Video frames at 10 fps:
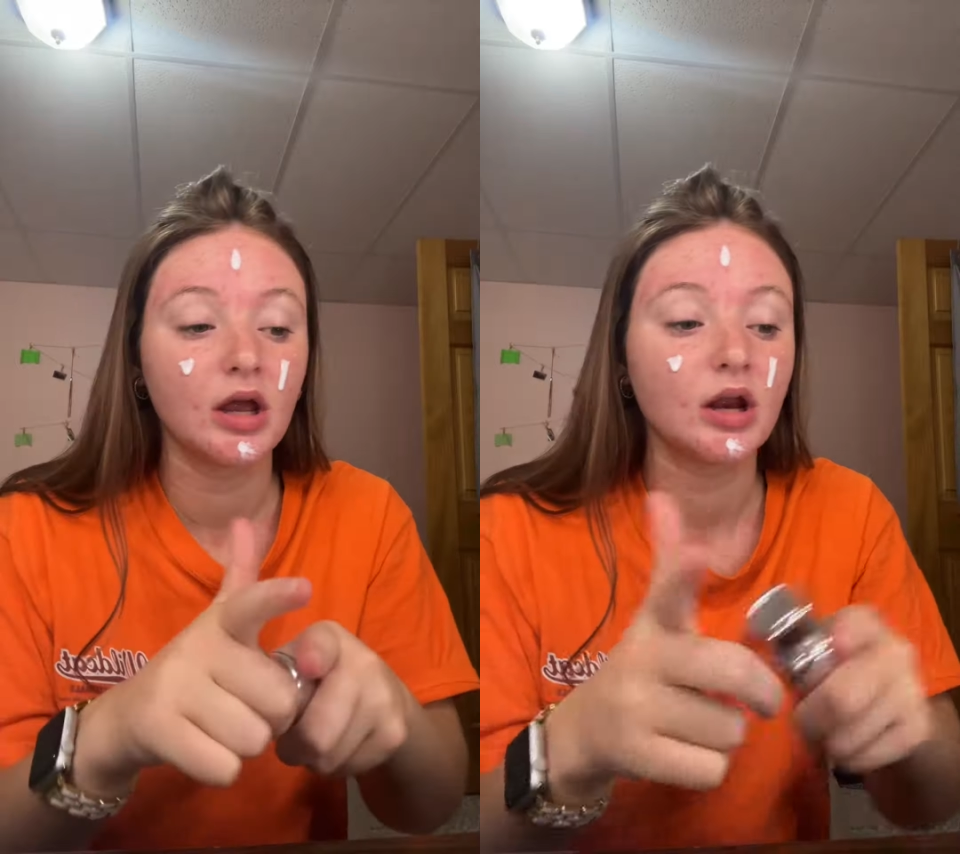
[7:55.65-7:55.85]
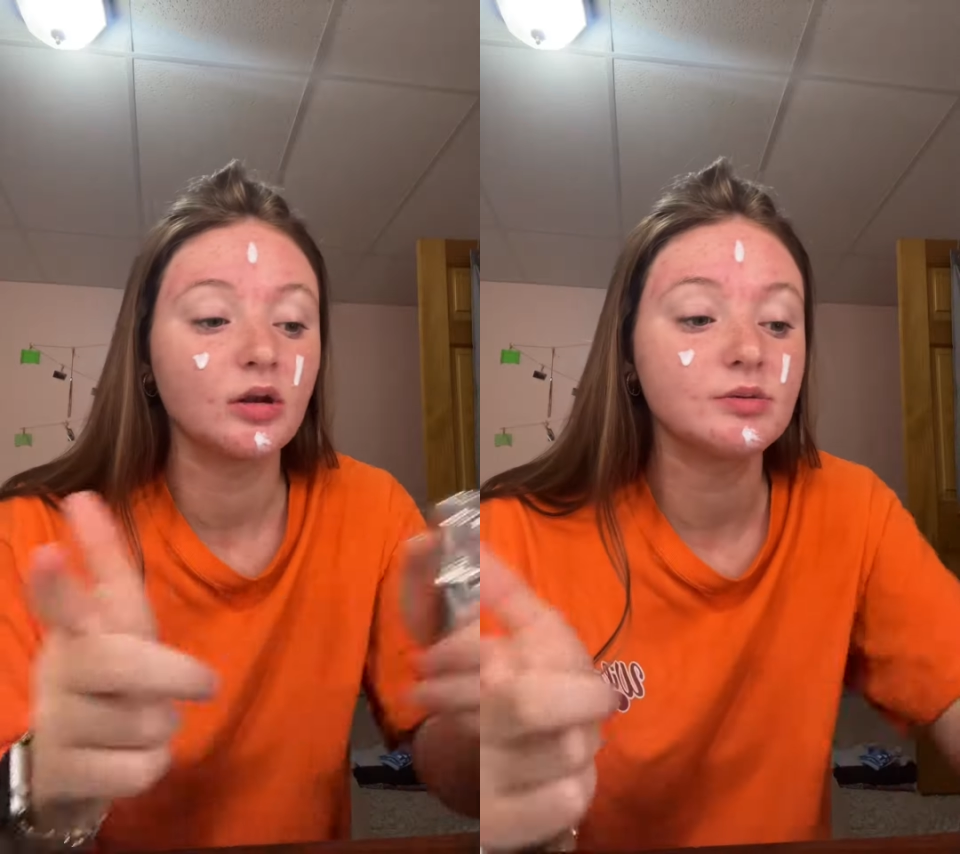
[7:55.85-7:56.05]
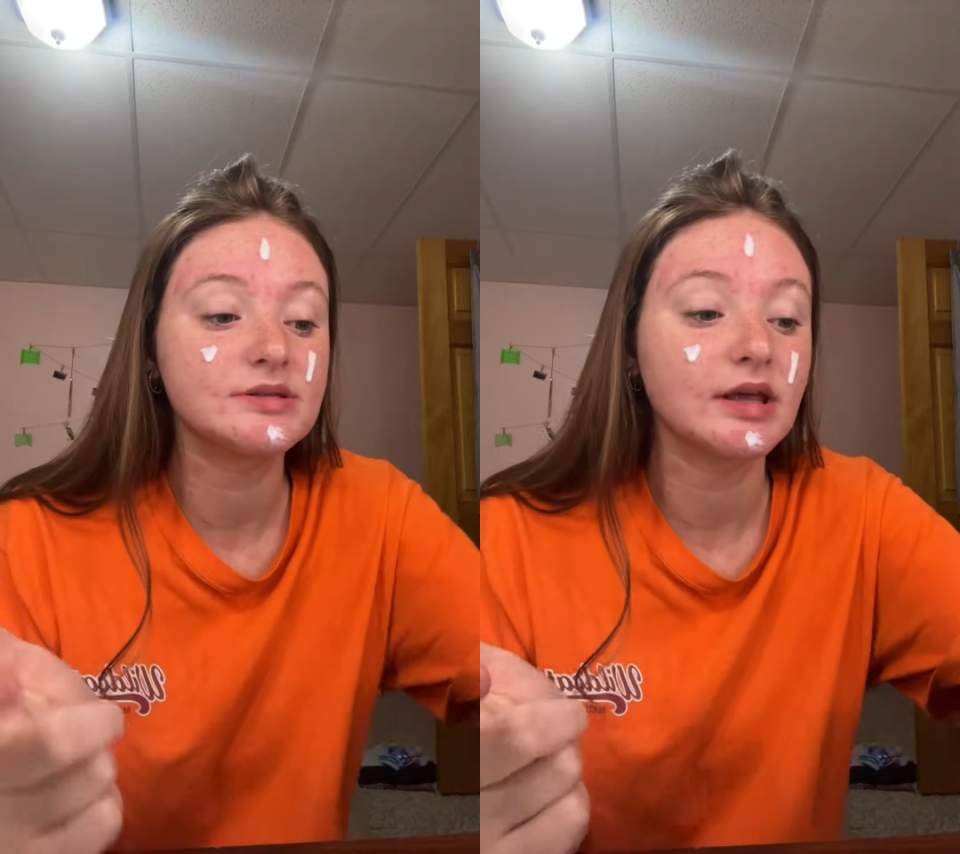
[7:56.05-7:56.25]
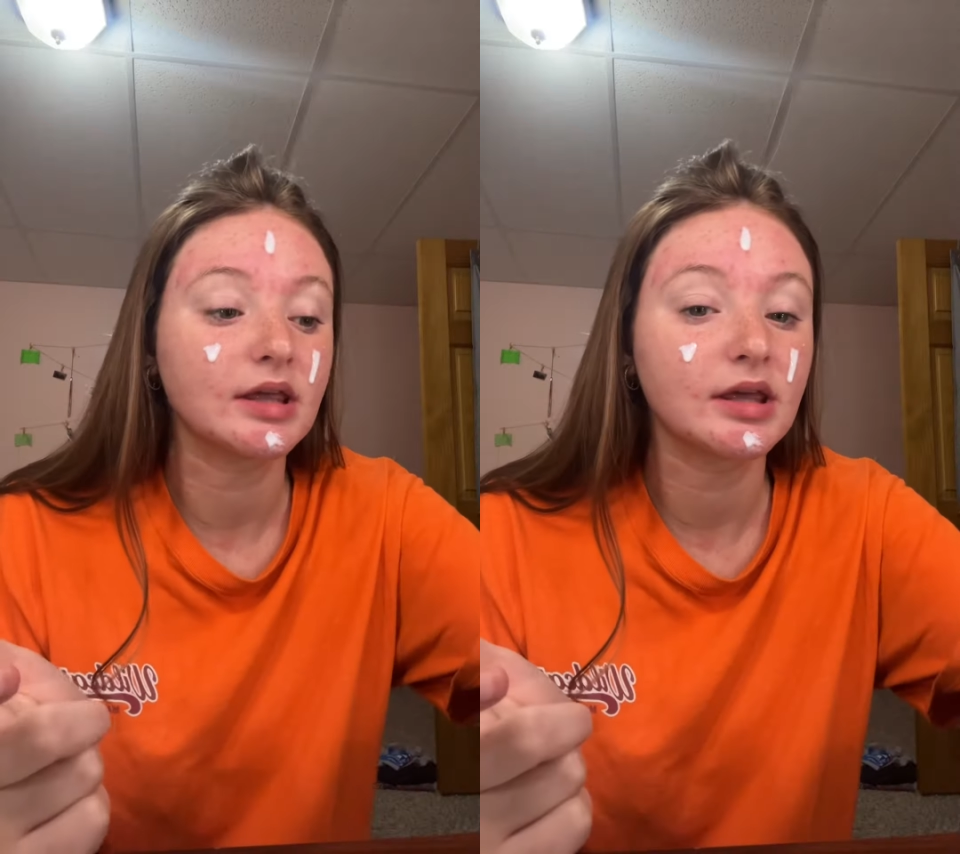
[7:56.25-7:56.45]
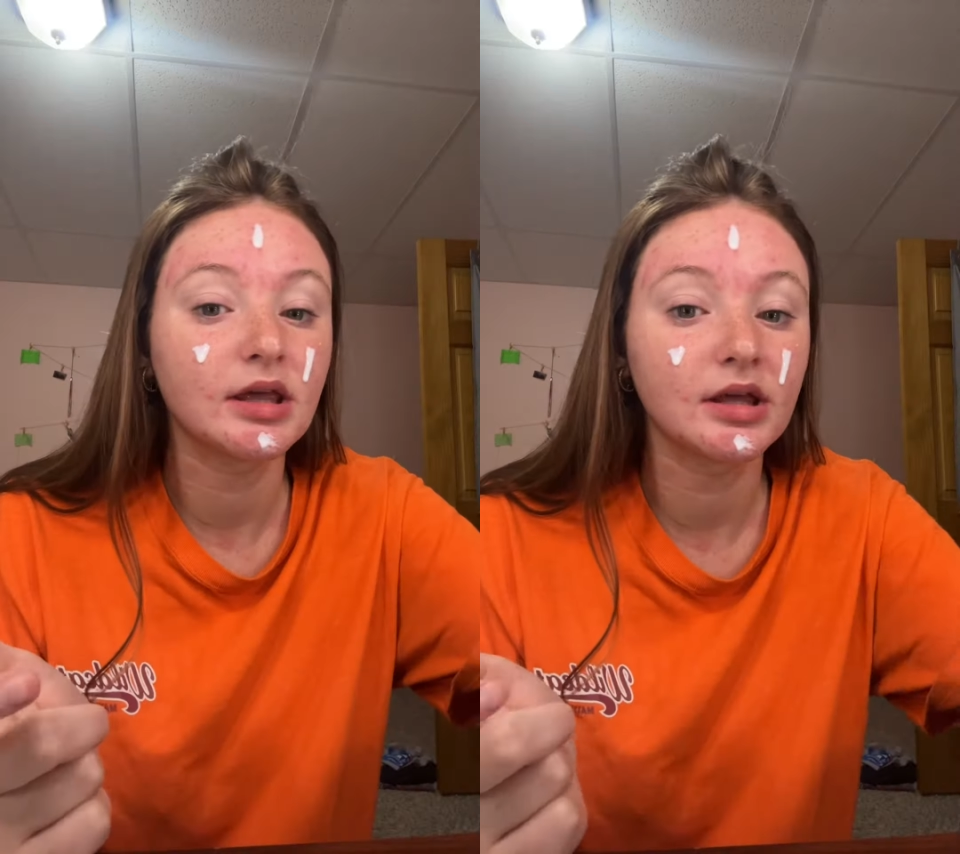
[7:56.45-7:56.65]
And I was
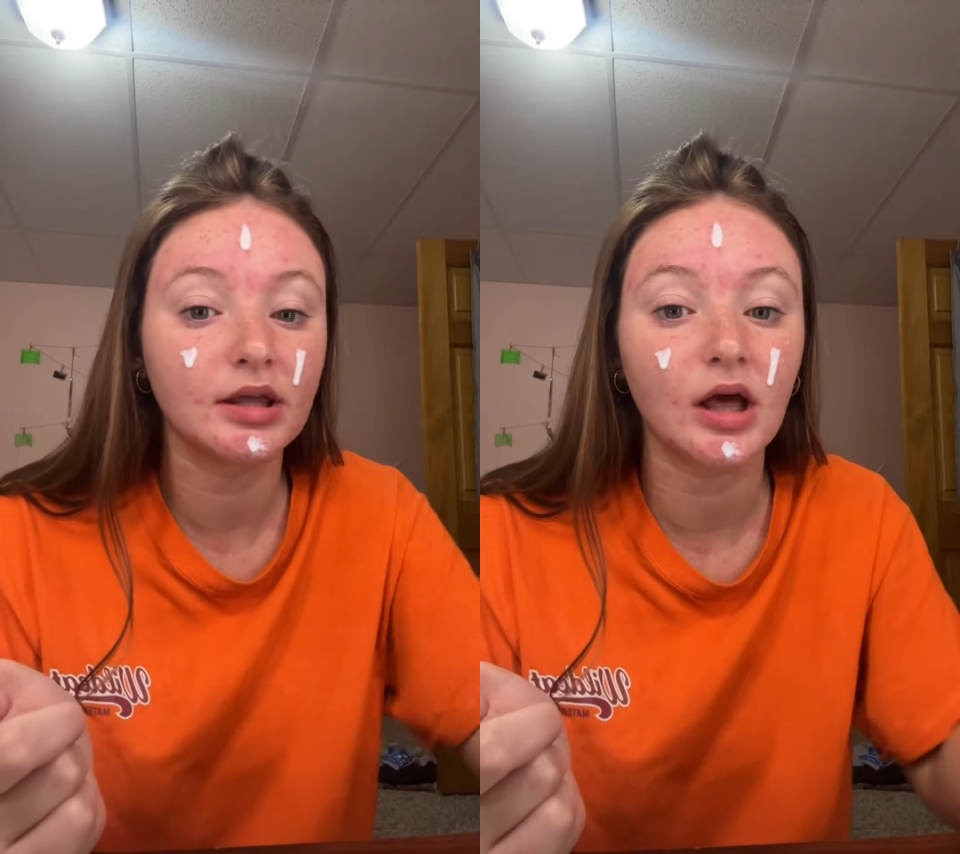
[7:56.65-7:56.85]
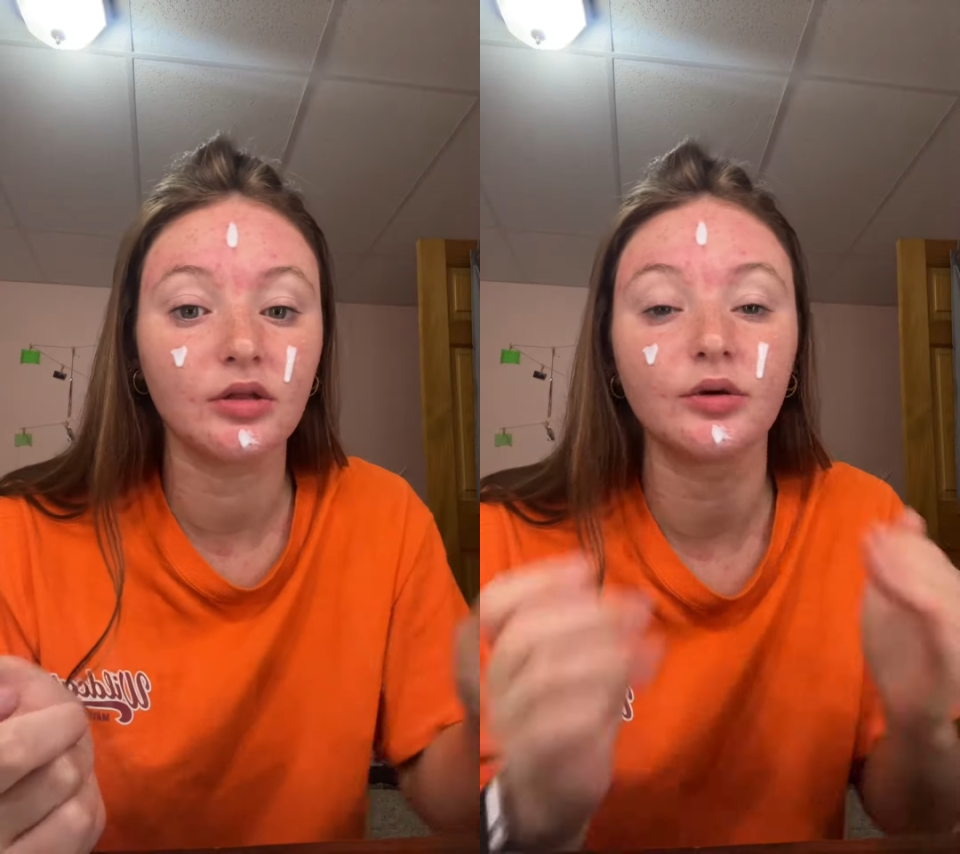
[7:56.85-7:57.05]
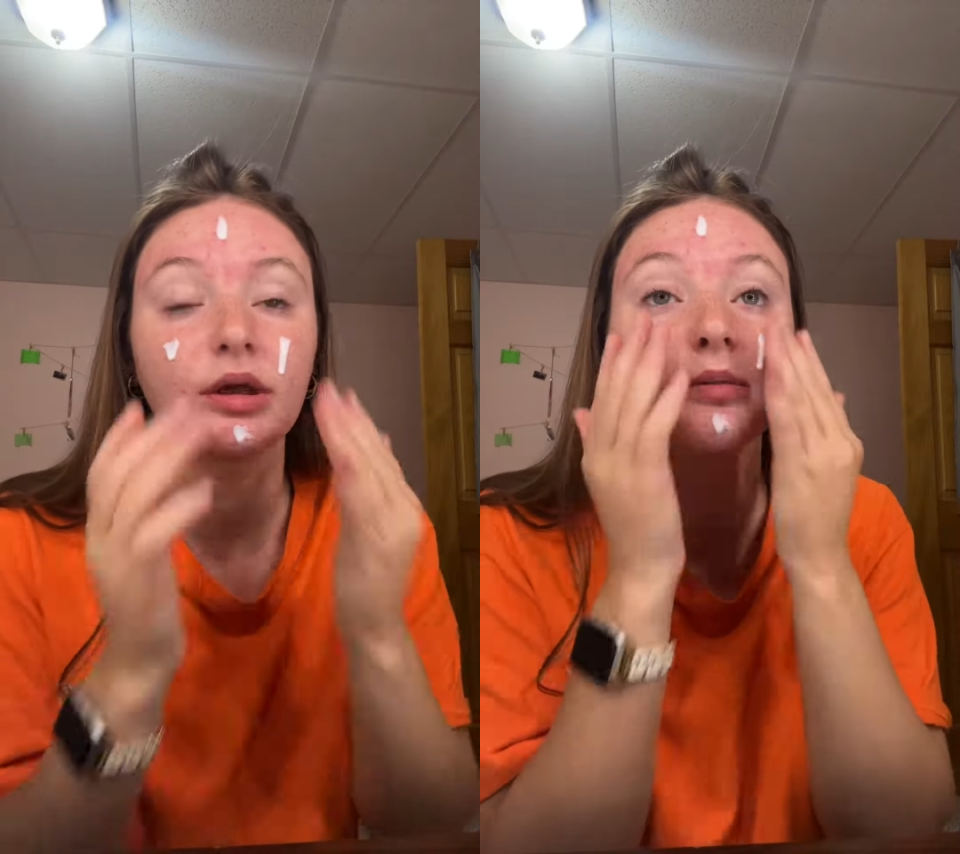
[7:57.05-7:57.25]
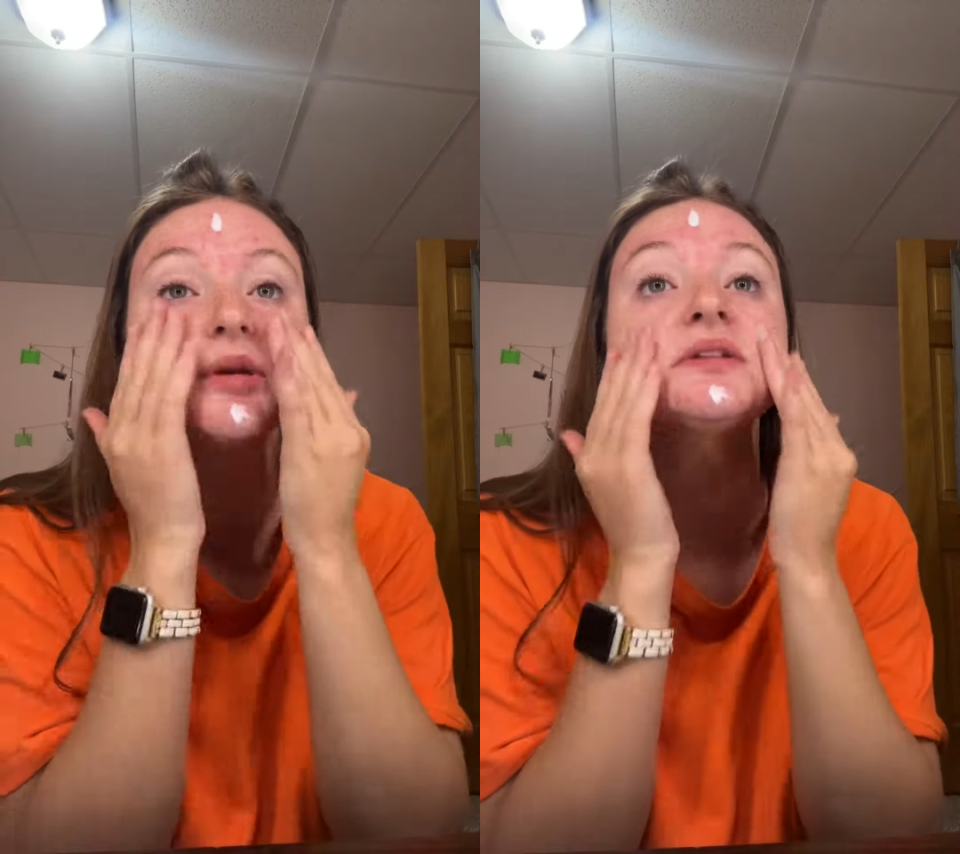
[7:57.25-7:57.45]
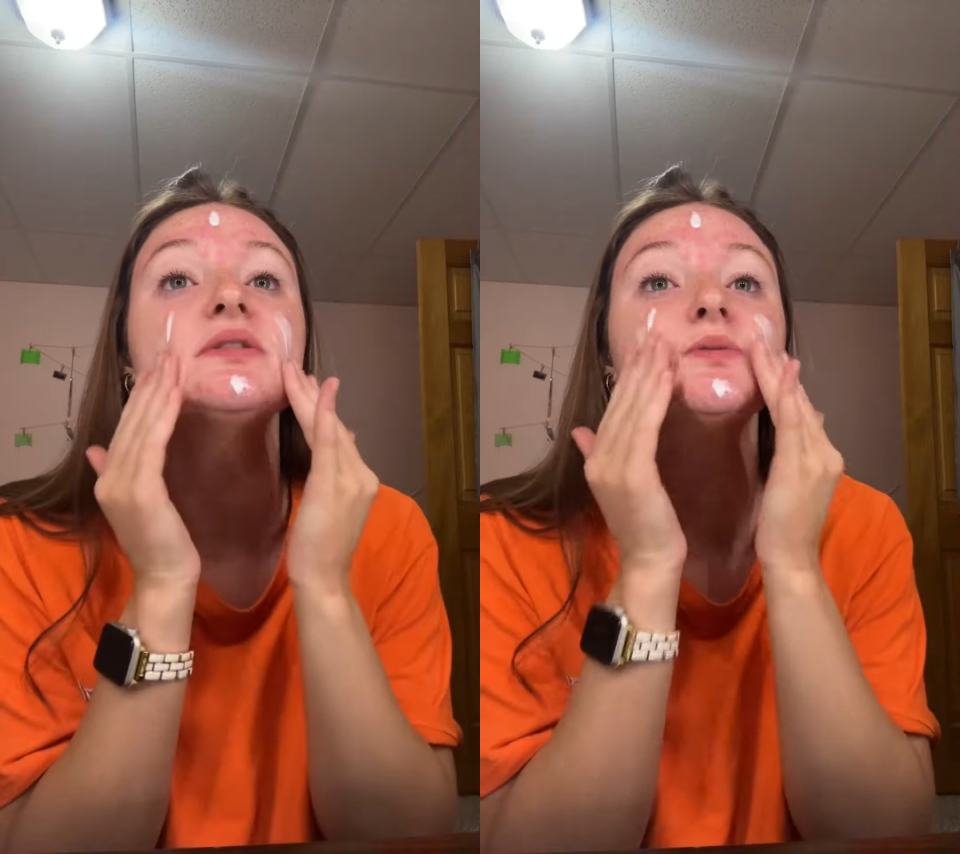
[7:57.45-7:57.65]
like, yeah, low-key me too,